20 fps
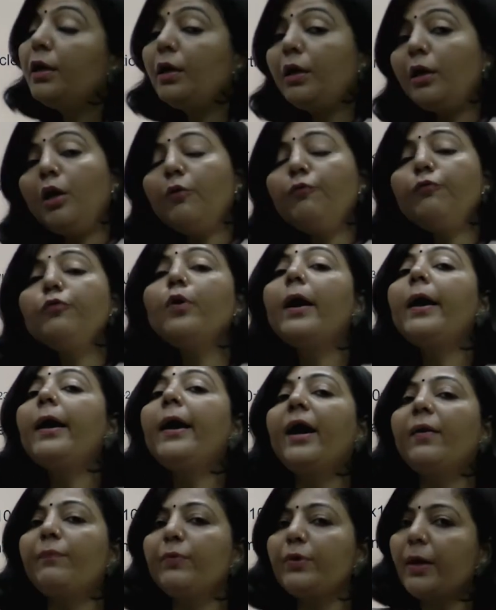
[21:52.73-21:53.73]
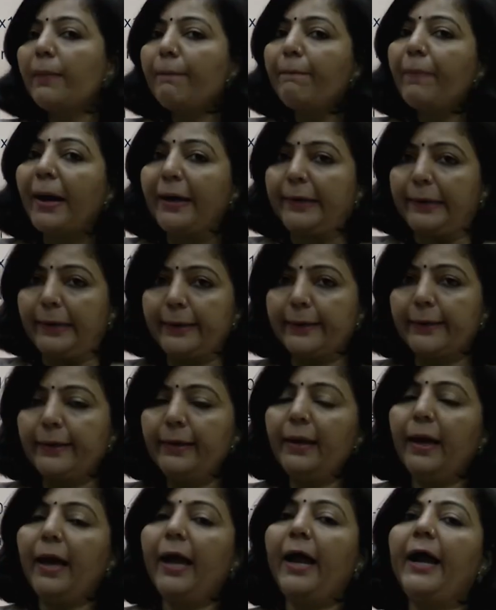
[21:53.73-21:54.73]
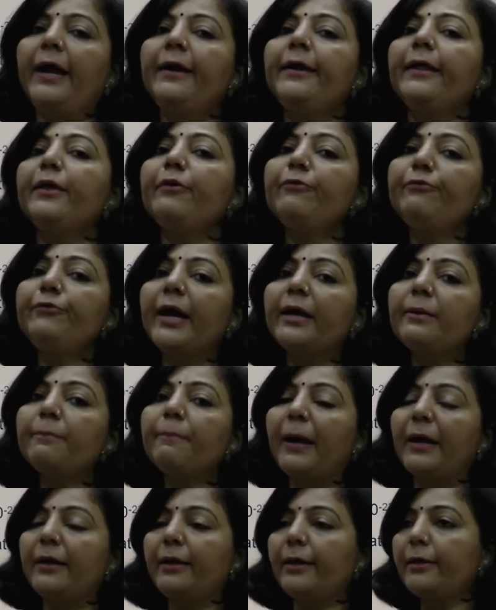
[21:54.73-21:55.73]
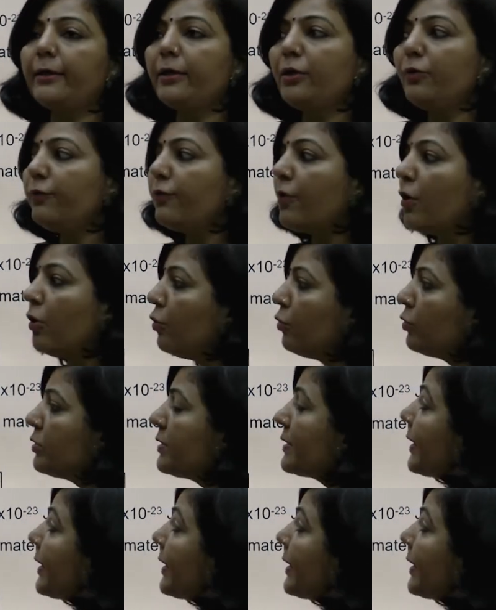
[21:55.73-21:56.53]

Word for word: if you are having a particle and if that particle follows